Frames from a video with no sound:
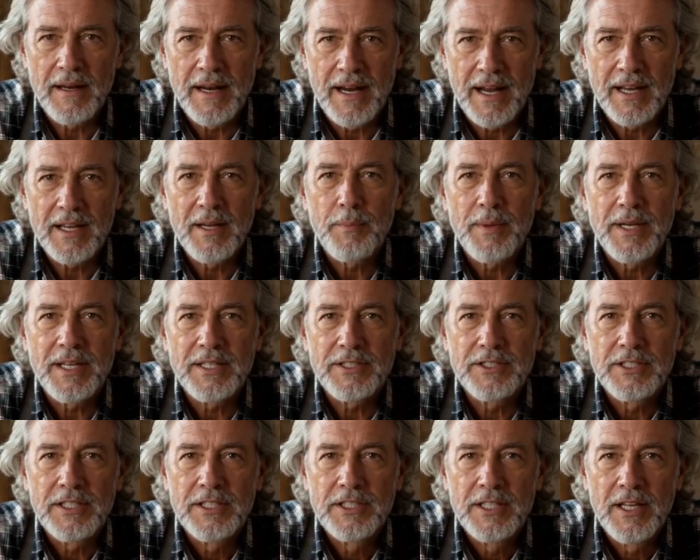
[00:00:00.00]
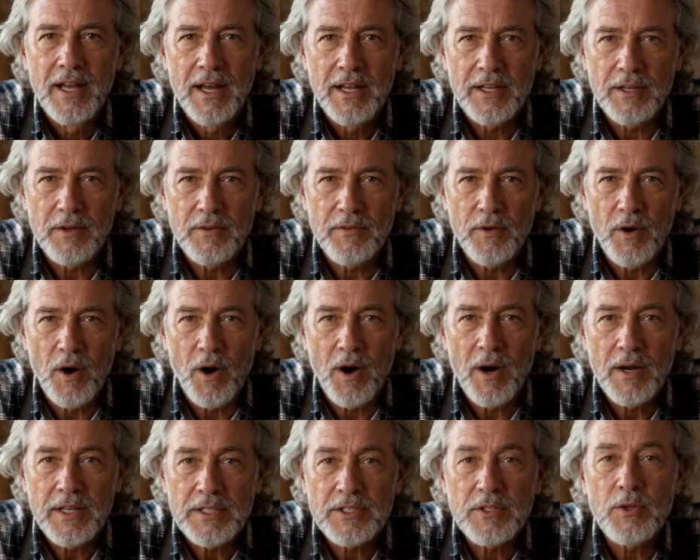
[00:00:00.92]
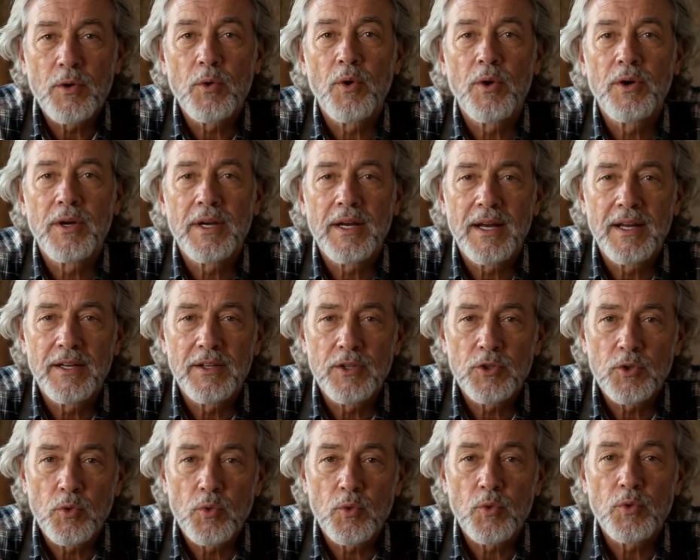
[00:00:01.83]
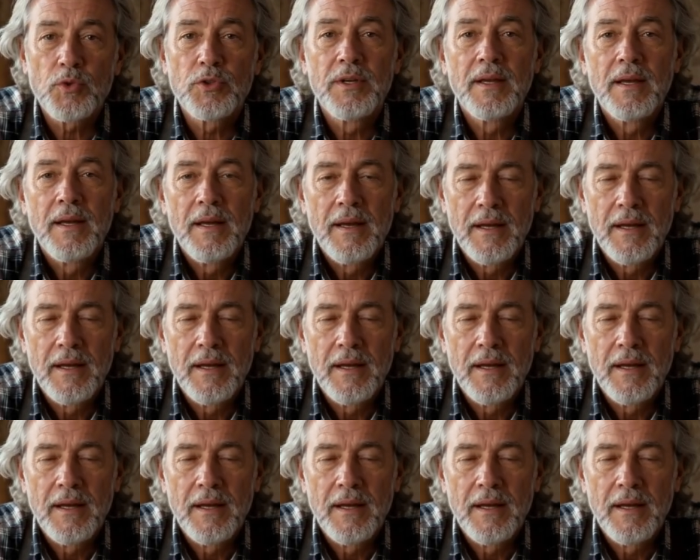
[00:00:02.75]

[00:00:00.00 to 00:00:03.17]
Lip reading: and it means this kind of honest look at tools